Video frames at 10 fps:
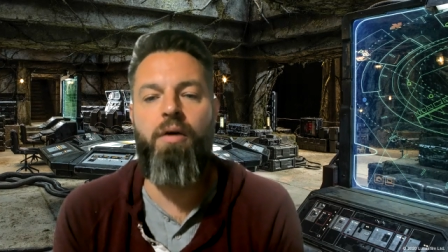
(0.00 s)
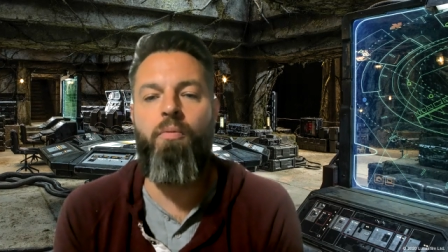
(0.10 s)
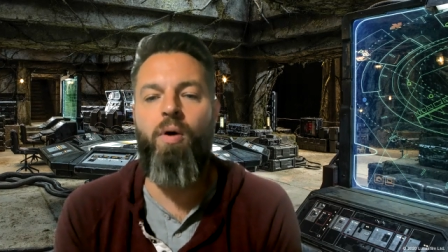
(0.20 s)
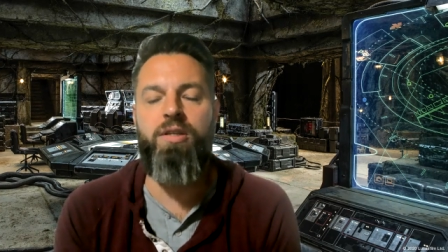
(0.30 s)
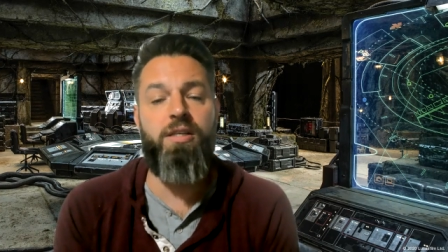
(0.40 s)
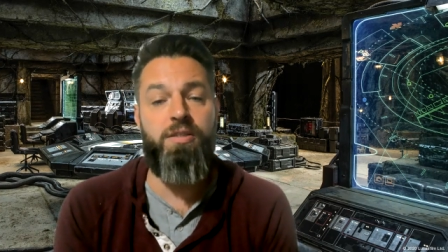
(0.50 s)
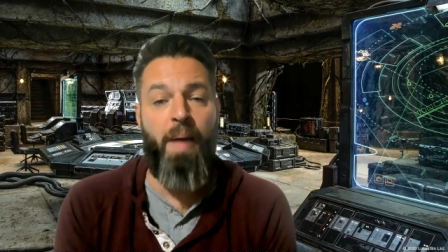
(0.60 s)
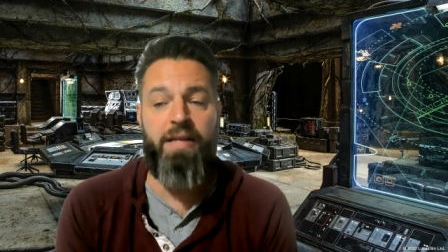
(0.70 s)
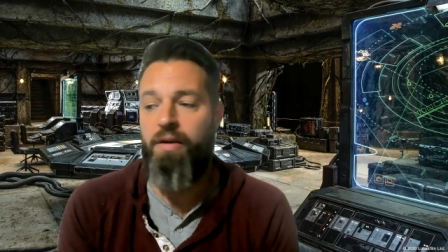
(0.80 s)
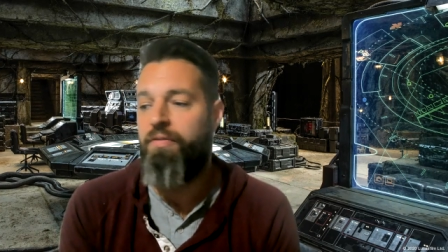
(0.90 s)
what's
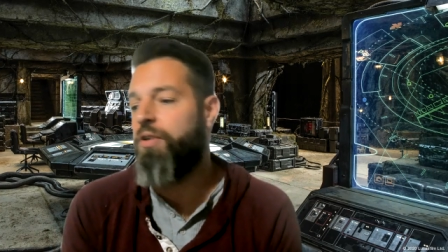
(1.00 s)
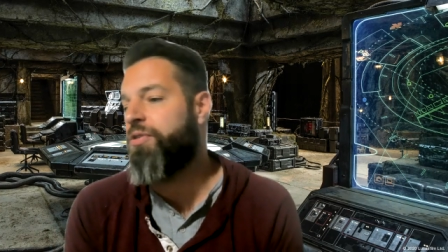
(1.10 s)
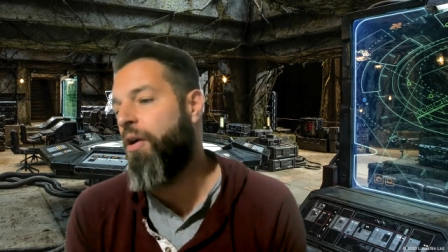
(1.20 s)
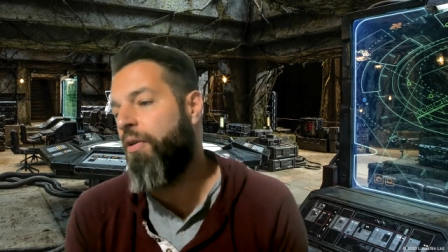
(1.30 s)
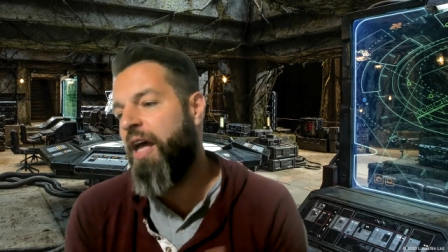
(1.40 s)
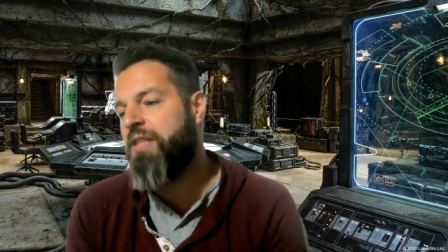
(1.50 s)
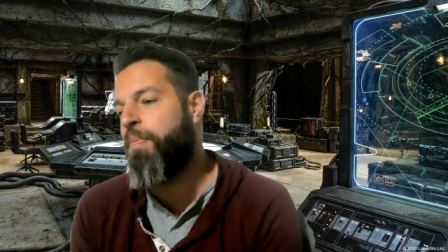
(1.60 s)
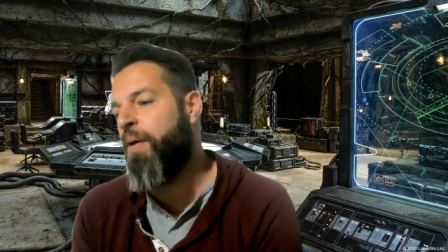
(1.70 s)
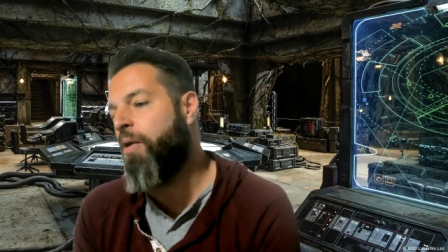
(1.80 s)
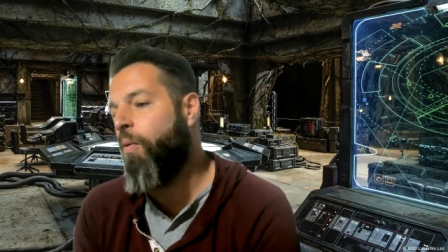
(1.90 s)
expected of you. So that's a
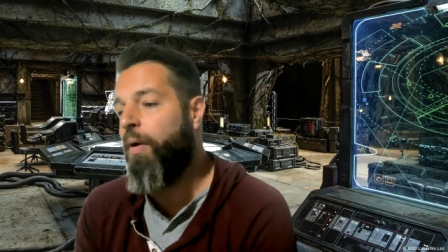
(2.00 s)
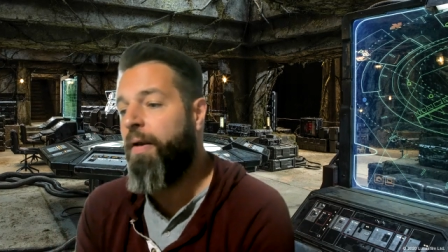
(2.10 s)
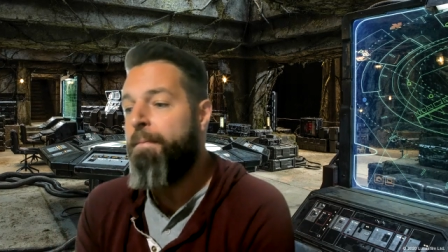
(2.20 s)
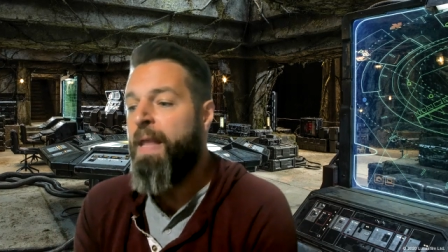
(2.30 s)
pretty cool one.